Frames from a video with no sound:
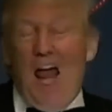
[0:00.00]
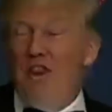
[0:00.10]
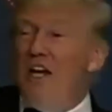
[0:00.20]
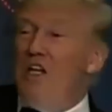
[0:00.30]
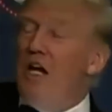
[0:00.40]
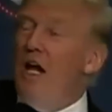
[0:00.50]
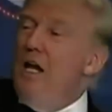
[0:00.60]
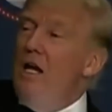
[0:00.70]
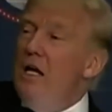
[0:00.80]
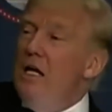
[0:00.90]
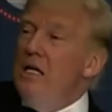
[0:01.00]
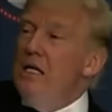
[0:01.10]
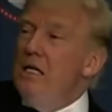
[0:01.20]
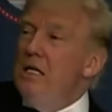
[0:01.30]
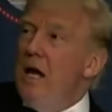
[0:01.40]
And they did
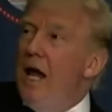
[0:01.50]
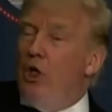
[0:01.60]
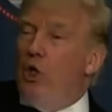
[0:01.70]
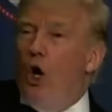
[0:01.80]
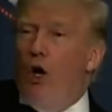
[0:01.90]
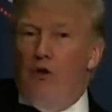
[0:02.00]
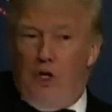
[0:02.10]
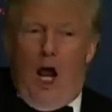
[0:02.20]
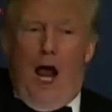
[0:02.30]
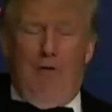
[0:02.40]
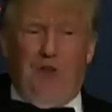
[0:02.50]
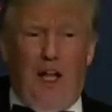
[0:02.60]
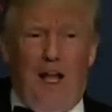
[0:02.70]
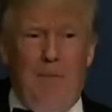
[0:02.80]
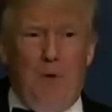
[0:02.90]
editorials that you have
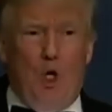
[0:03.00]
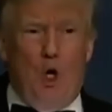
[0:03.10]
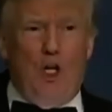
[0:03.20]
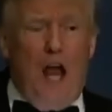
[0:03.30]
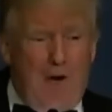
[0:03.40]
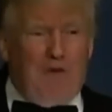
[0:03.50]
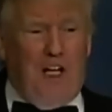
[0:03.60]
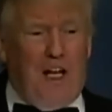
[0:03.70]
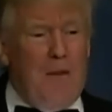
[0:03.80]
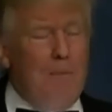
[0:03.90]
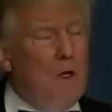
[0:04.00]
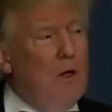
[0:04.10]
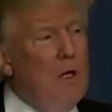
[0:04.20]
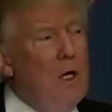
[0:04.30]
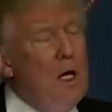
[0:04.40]
to let them do it, you have to let them
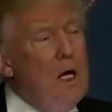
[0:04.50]
do it.